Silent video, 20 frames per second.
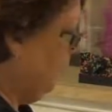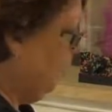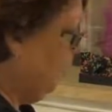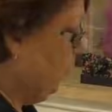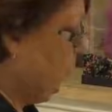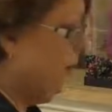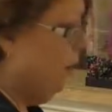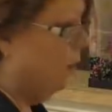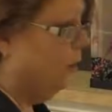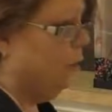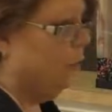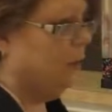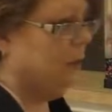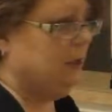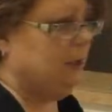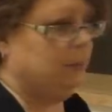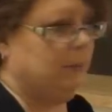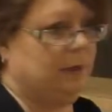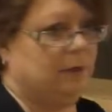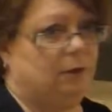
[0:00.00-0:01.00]
We are going
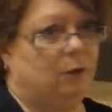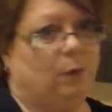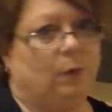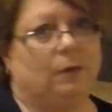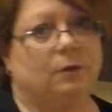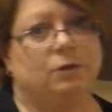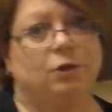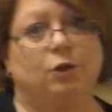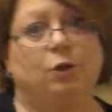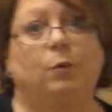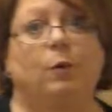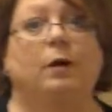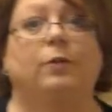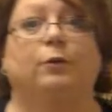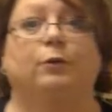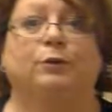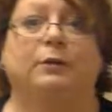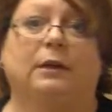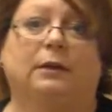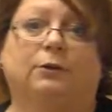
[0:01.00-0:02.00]
to be doing 2
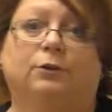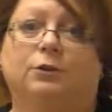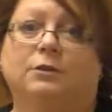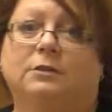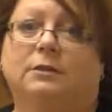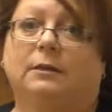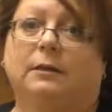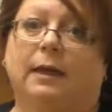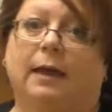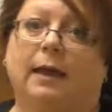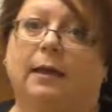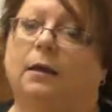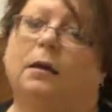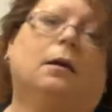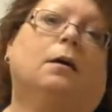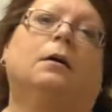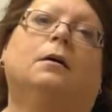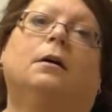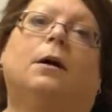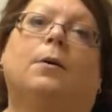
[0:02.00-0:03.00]
other dinners today,
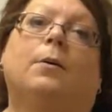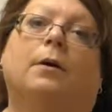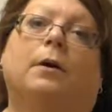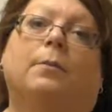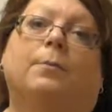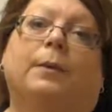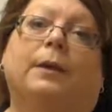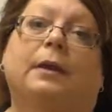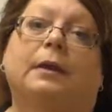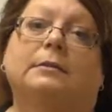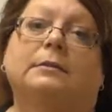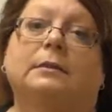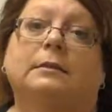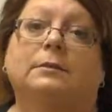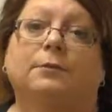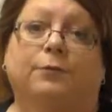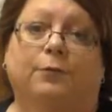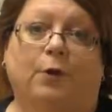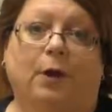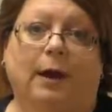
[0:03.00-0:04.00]
because it's
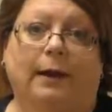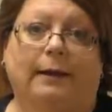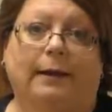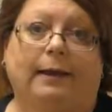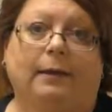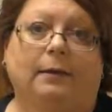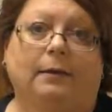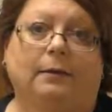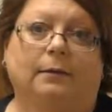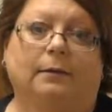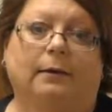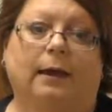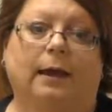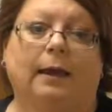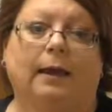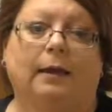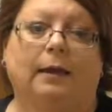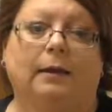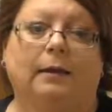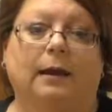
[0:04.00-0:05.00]
a Friday,
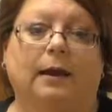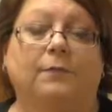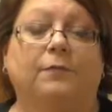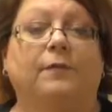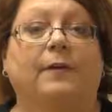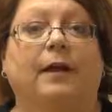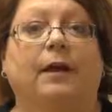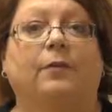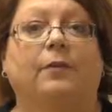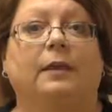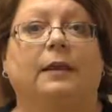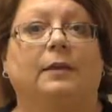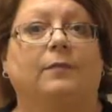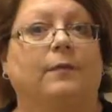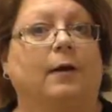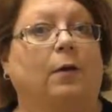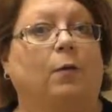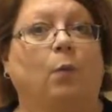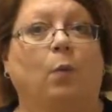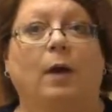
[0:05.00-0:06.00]
and I found that if
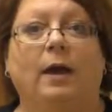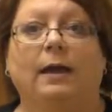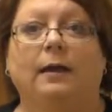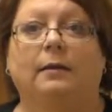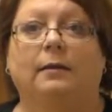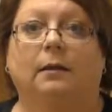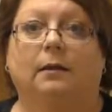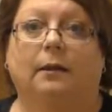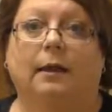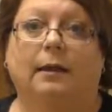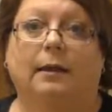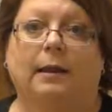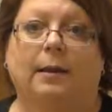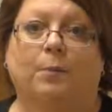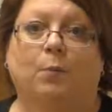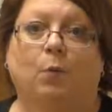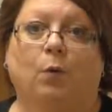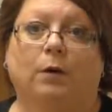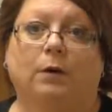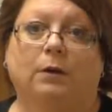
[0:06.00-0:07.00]
I wait and
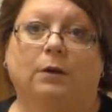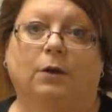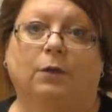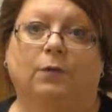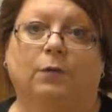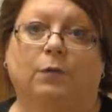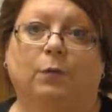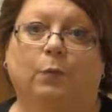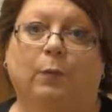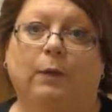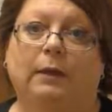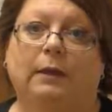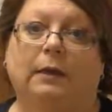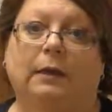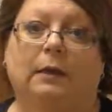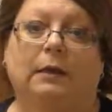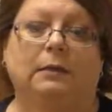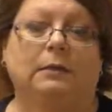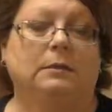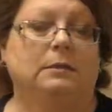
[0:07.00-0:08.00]
I'm working over the
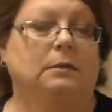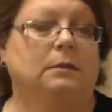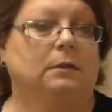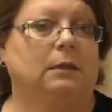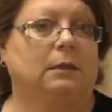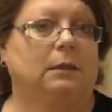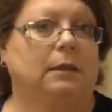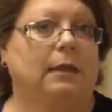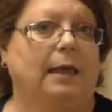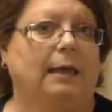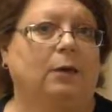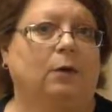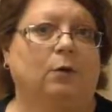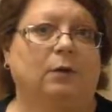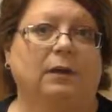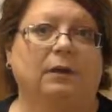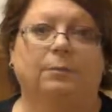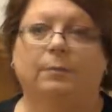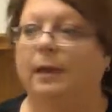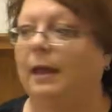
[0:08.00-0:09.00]
weekends, they don't
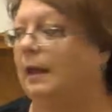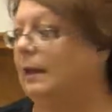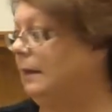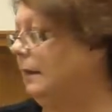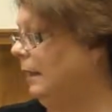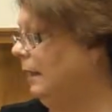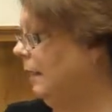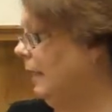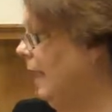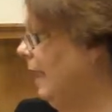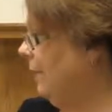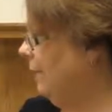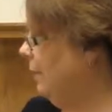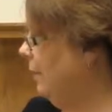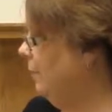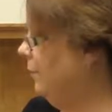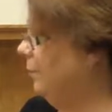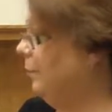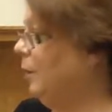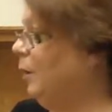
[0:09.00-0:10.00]
get made and half
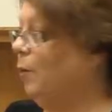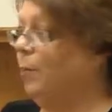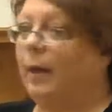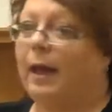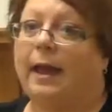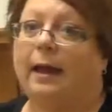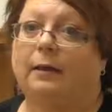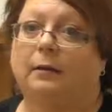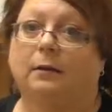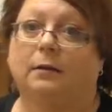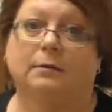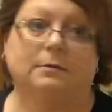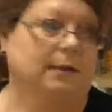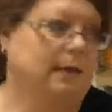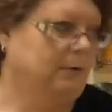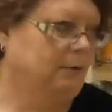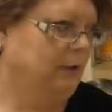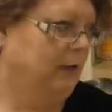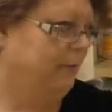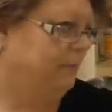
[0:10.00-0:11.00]
of them go bad because I
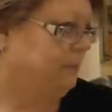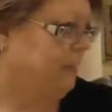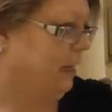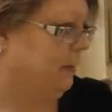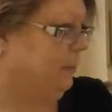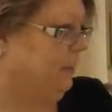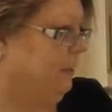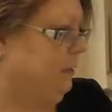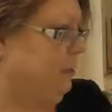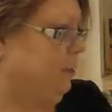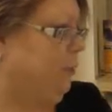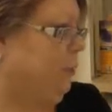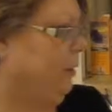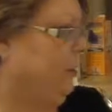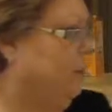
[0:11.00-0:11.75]
don't have time to do it